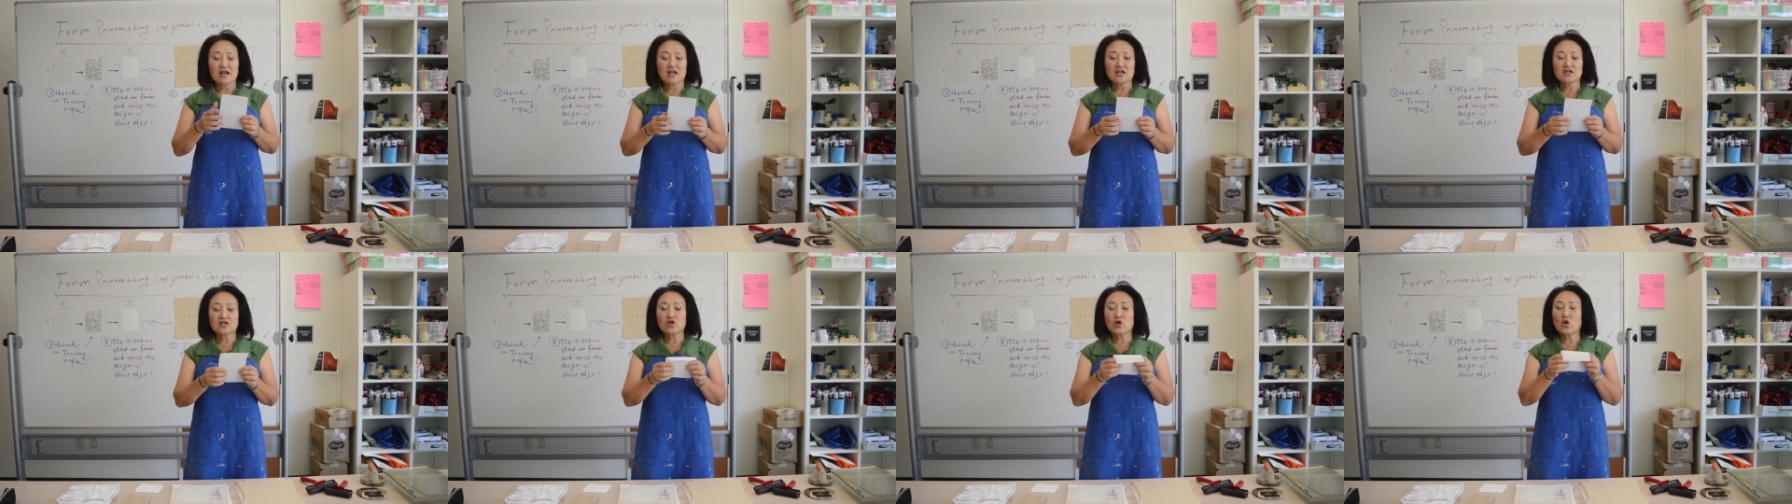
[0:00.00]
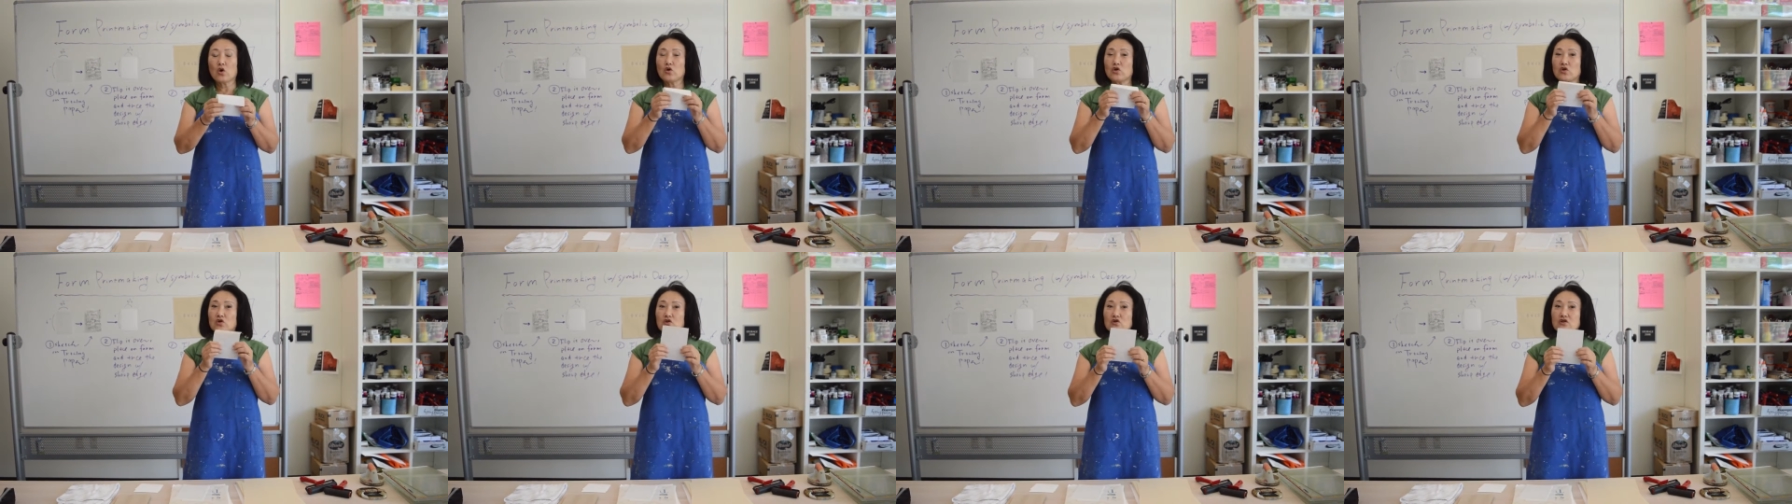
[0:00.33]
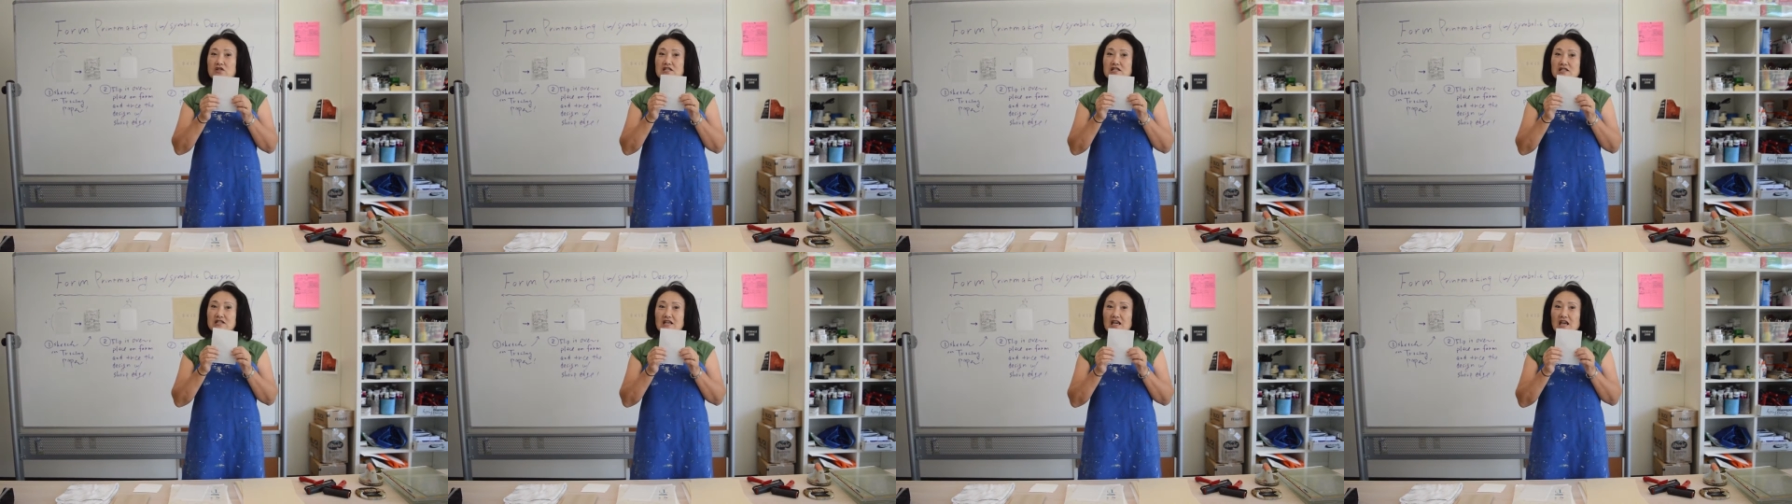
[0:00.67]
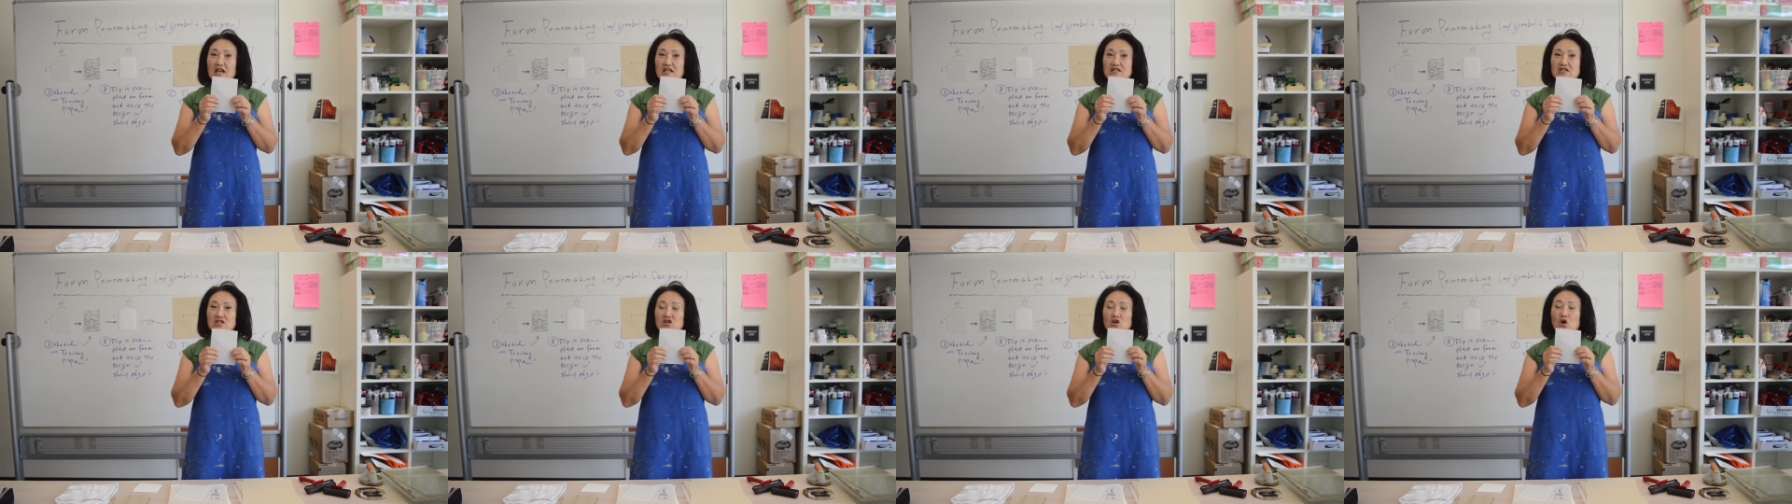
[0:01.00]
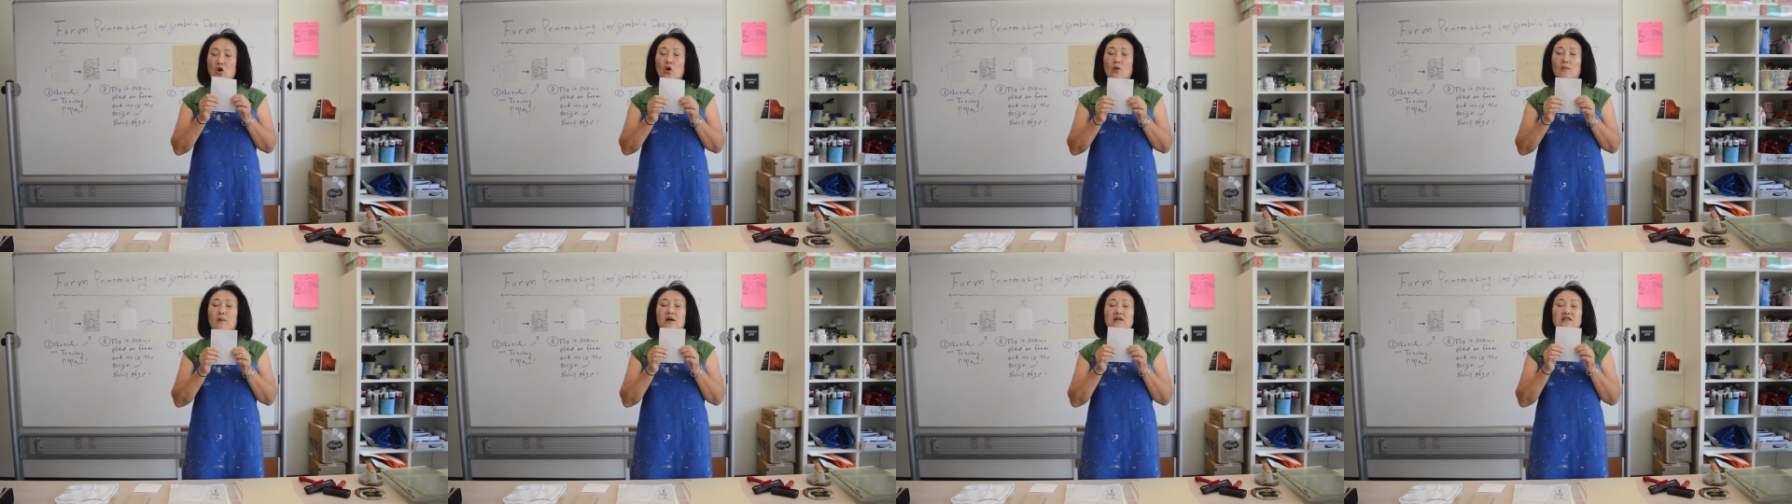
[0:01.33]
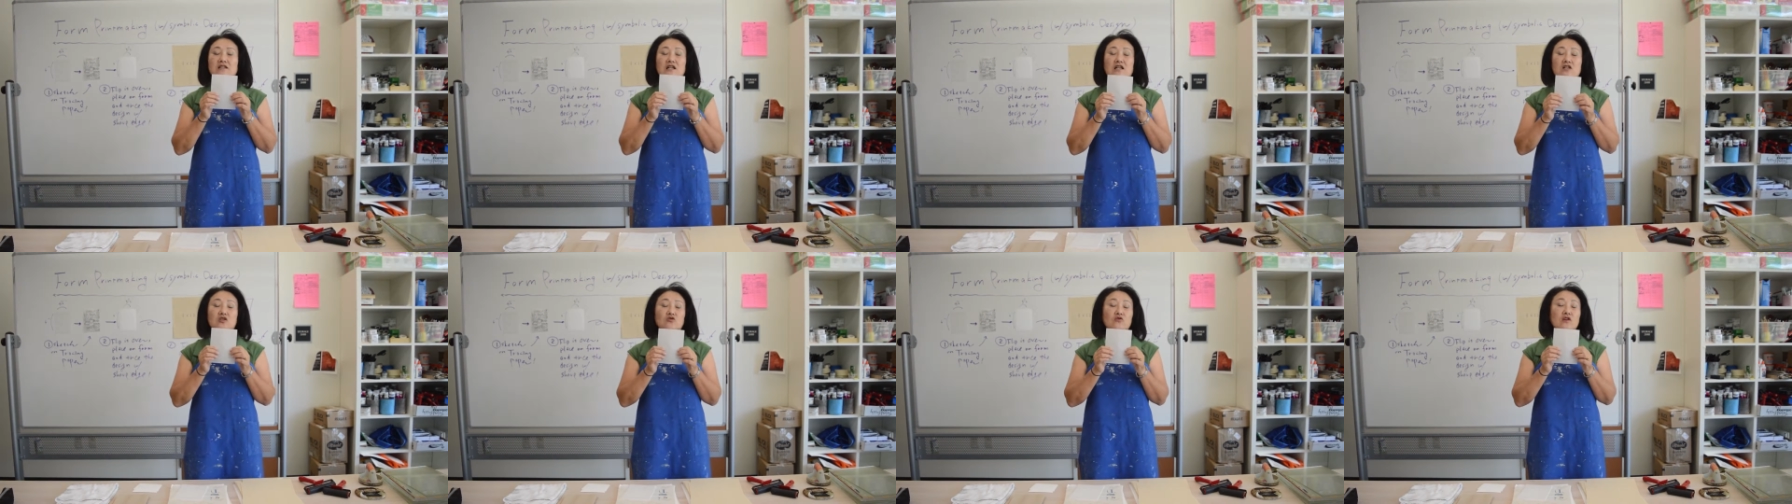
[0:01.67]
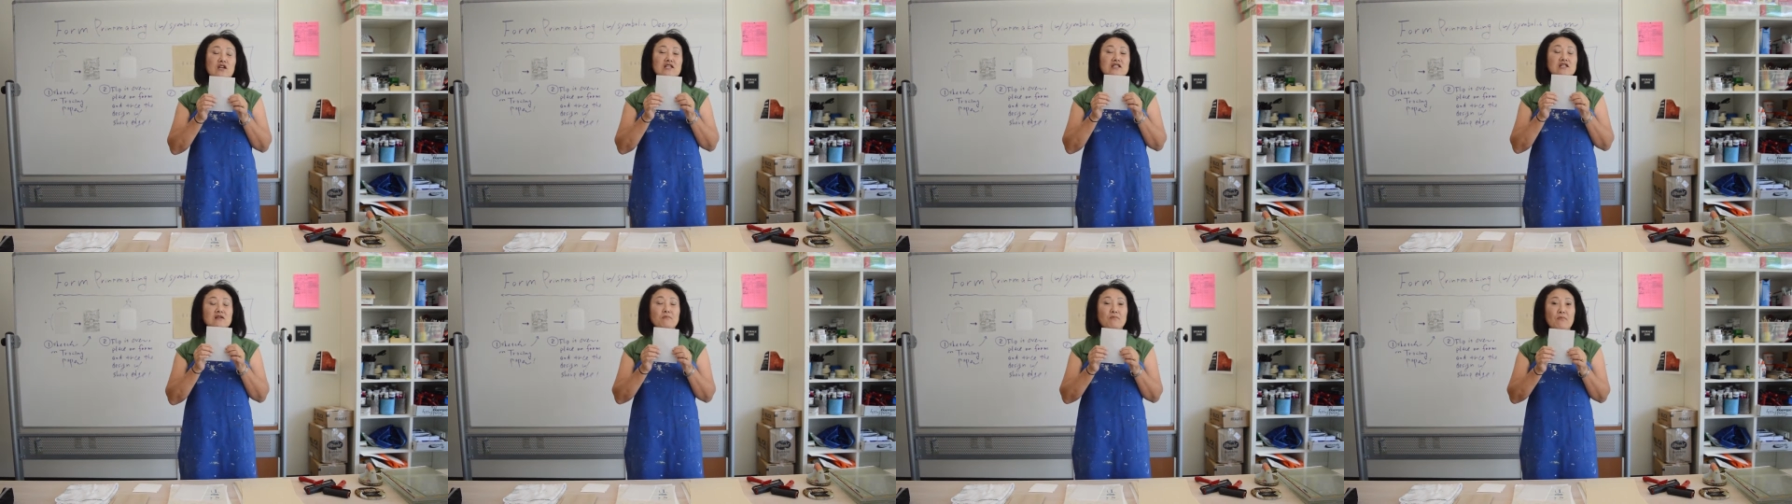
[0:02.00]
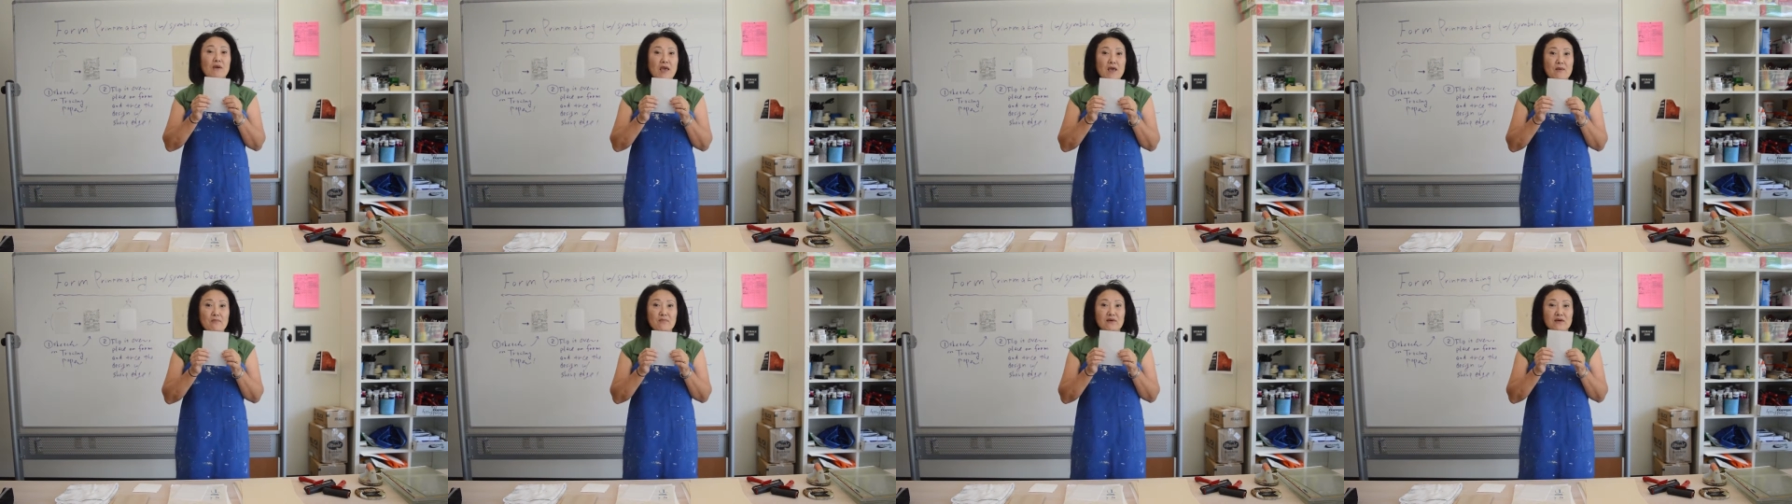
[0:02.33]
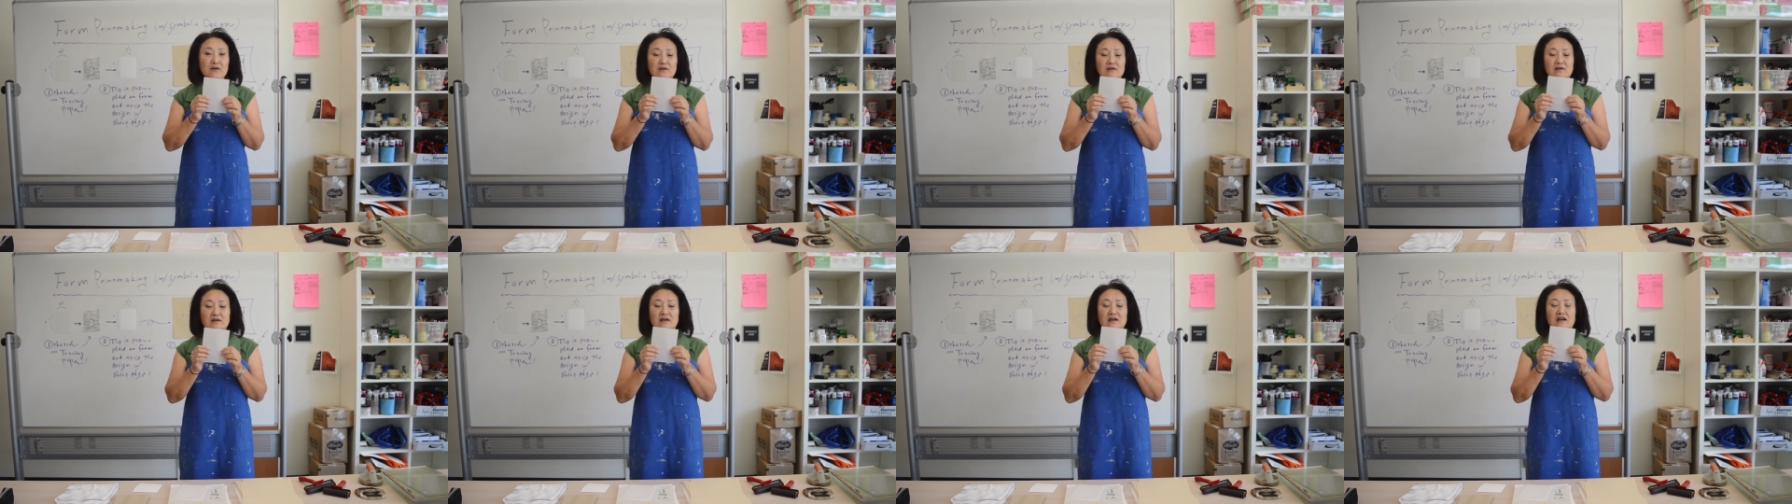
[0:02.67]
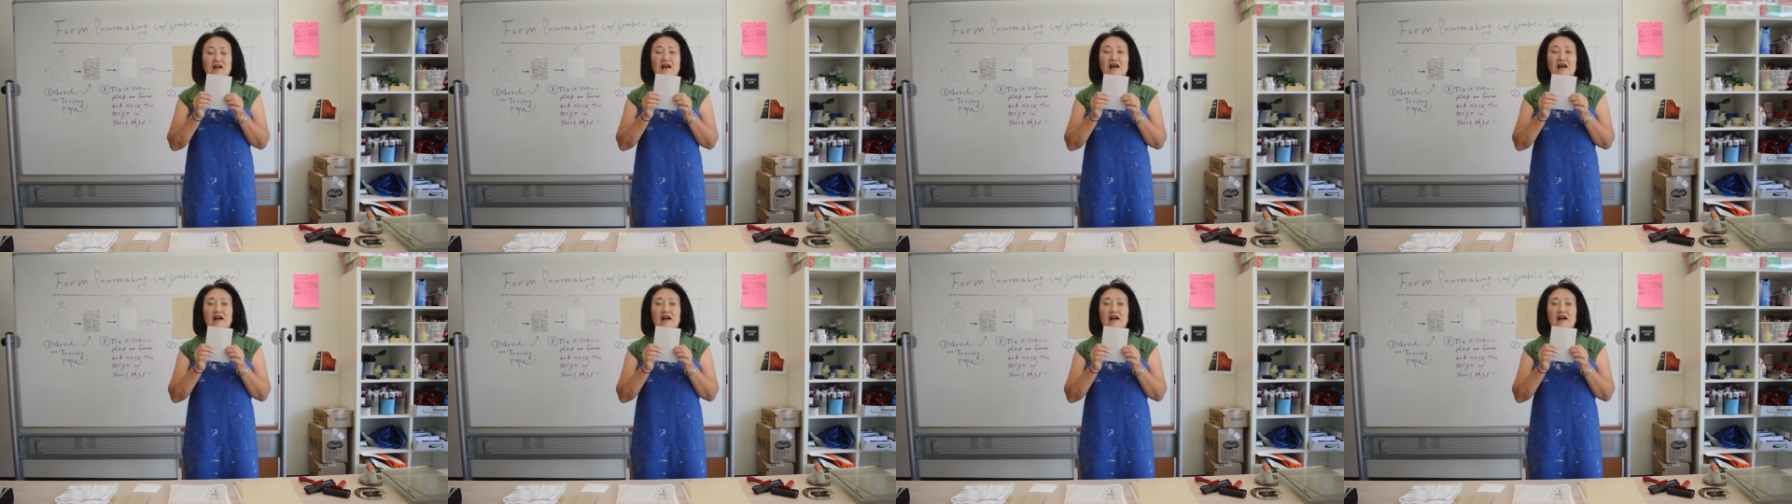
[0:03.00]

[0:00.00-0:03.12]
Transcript: So you sketch over the tracing paper